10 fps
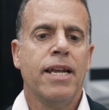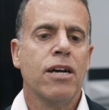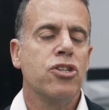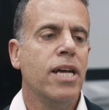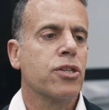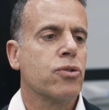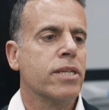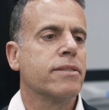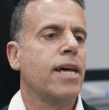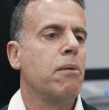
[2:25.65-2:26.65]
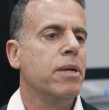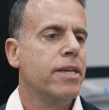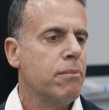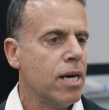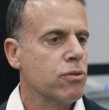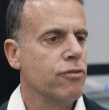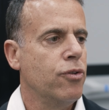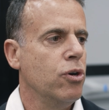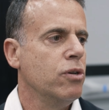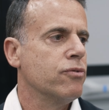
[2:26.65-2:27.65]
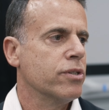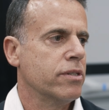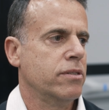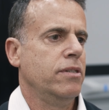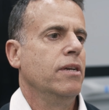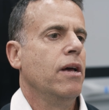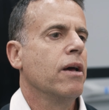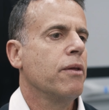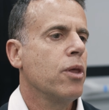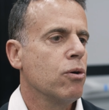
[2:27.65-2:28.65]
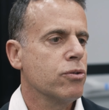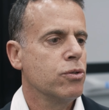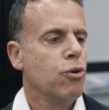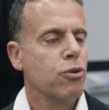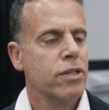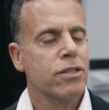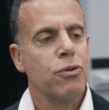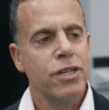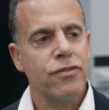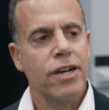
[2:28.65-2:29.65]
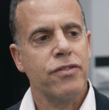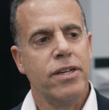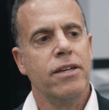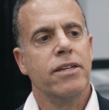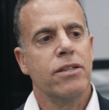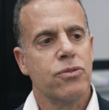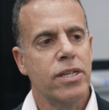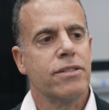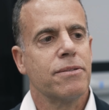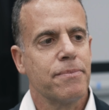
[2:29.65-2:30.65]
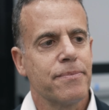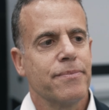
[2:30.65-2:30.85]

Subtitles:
actually address double the amount of volume versus those who own the 25K can address.